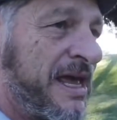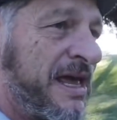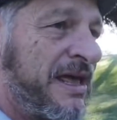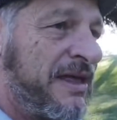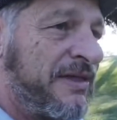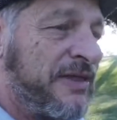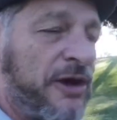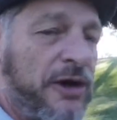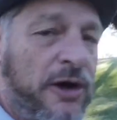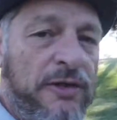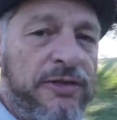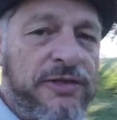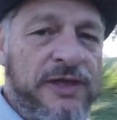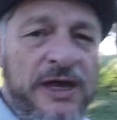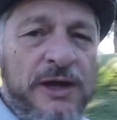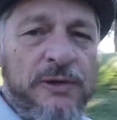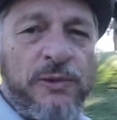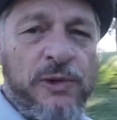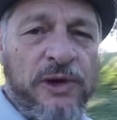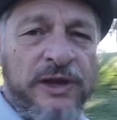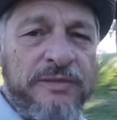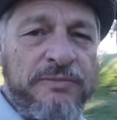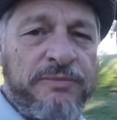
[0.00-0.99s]
that I
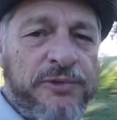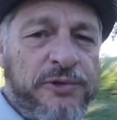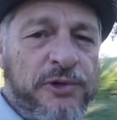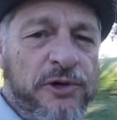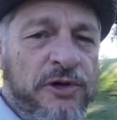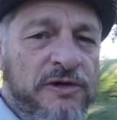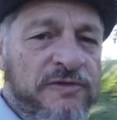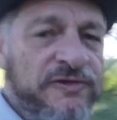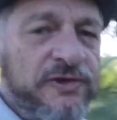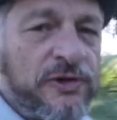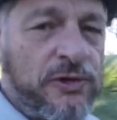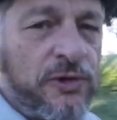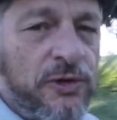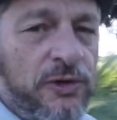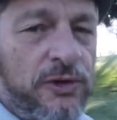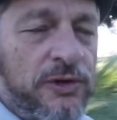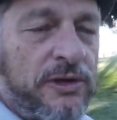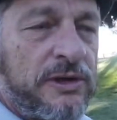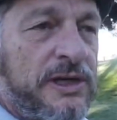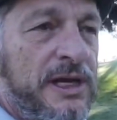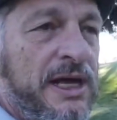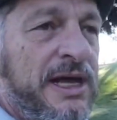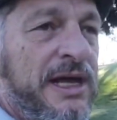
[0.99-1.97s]
think will improve
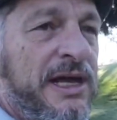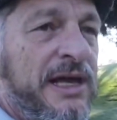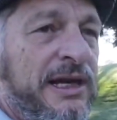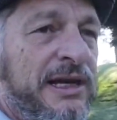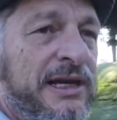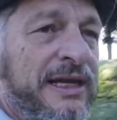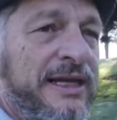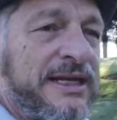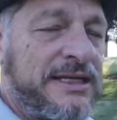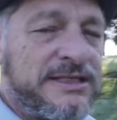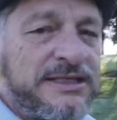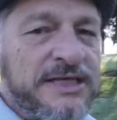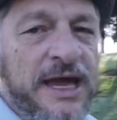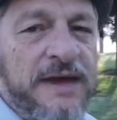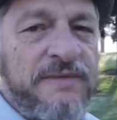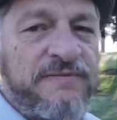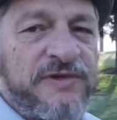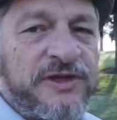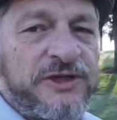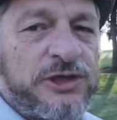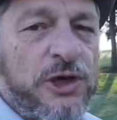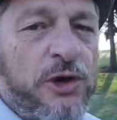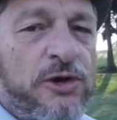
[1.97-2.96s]
your landscape
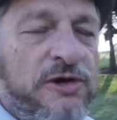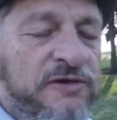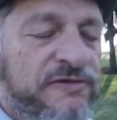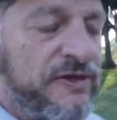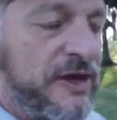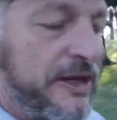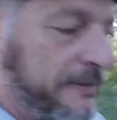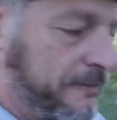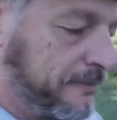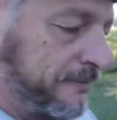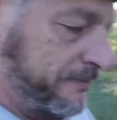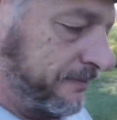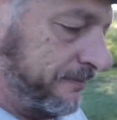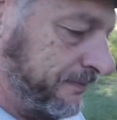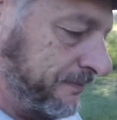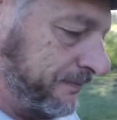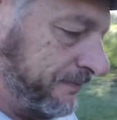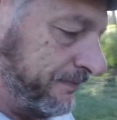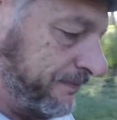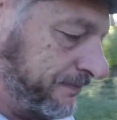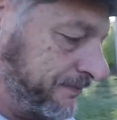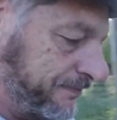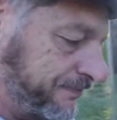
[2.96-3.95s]
photography.
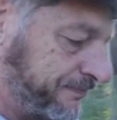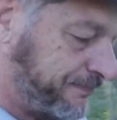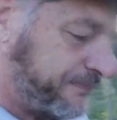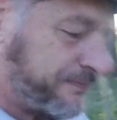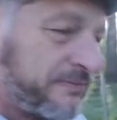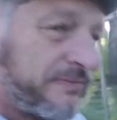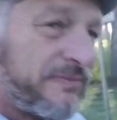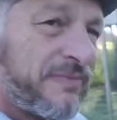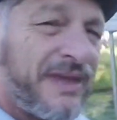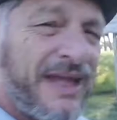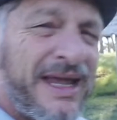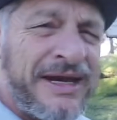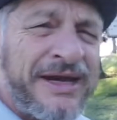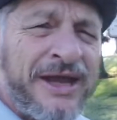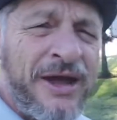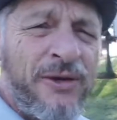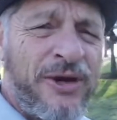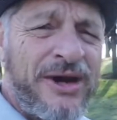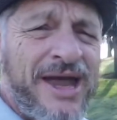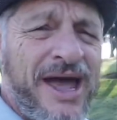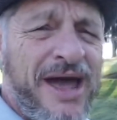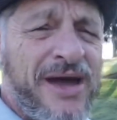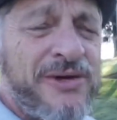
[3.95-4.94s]
Now
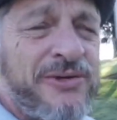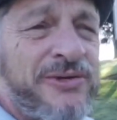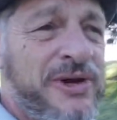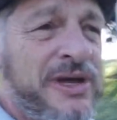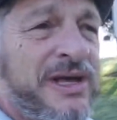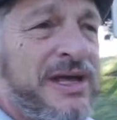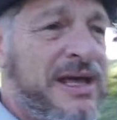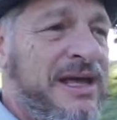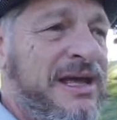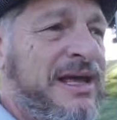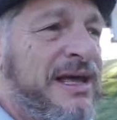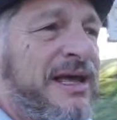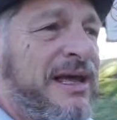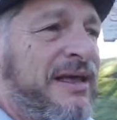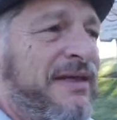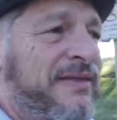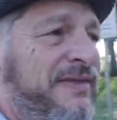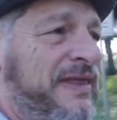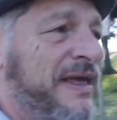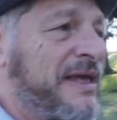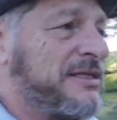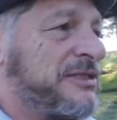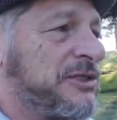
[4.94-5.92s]
I know
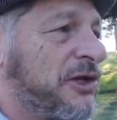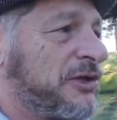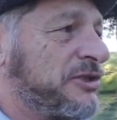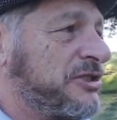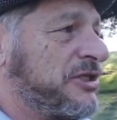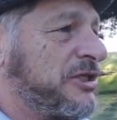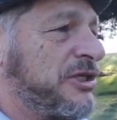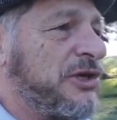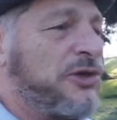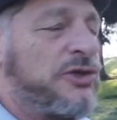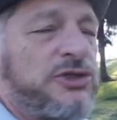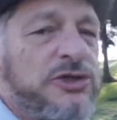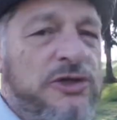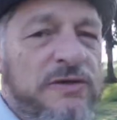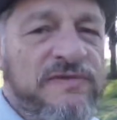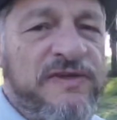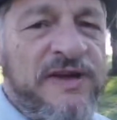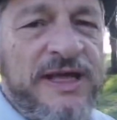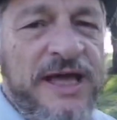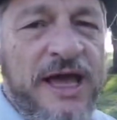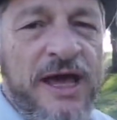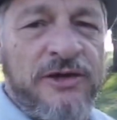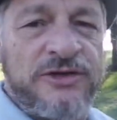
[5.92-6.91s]
there's lots of YouTube
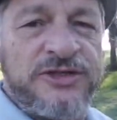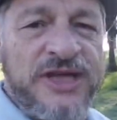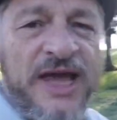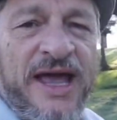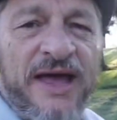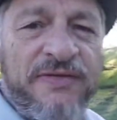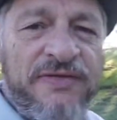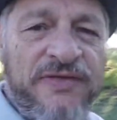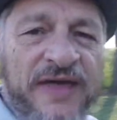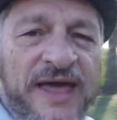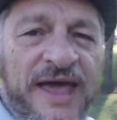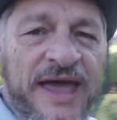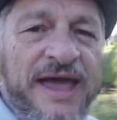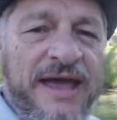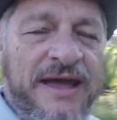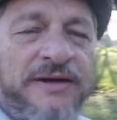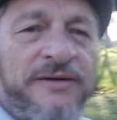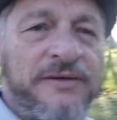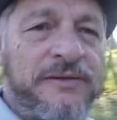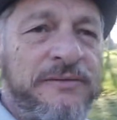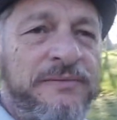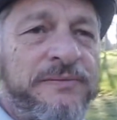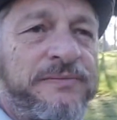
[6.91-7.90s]
videos out there
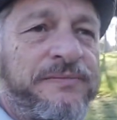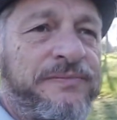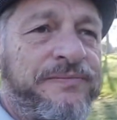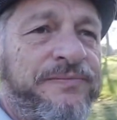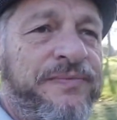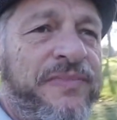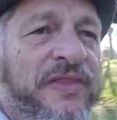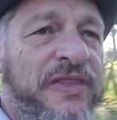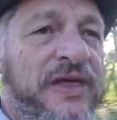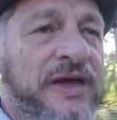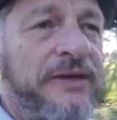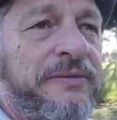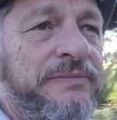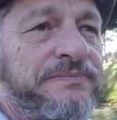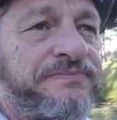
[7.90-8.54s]
that